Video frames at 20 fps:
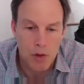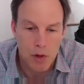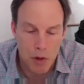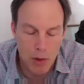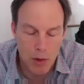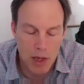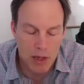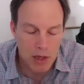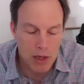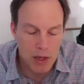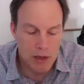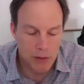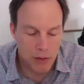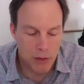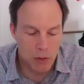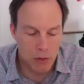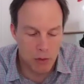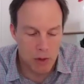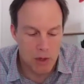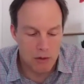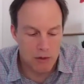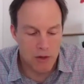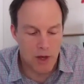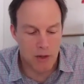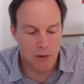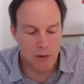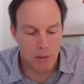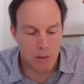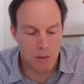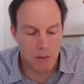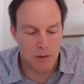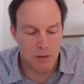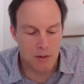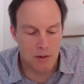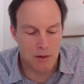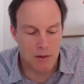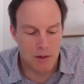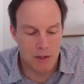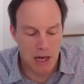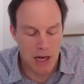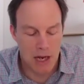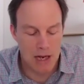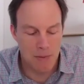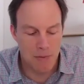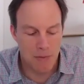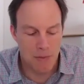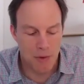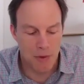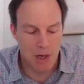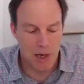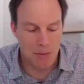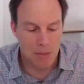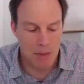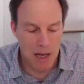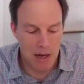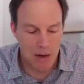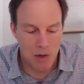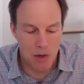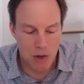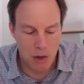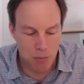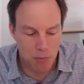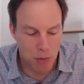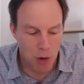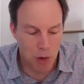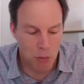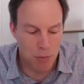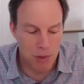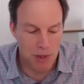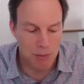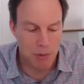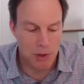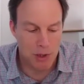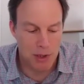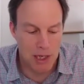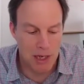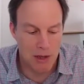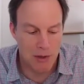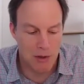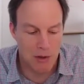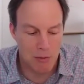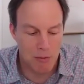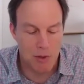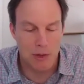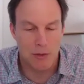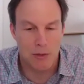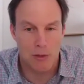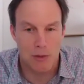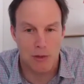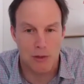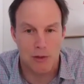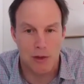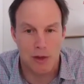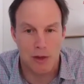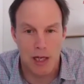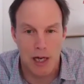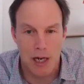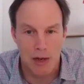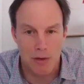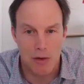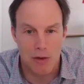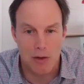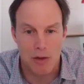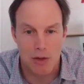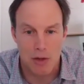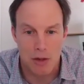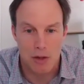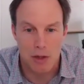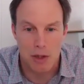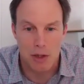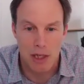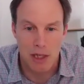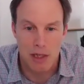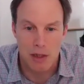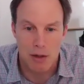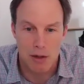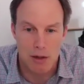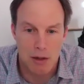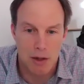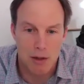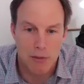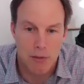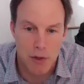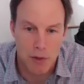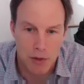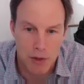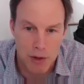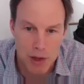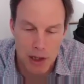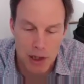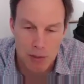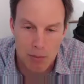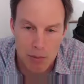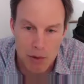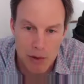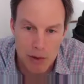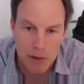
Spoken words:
Okay. And so talk to me about the time frame. How did you pull people together and resources together to get a first attempt?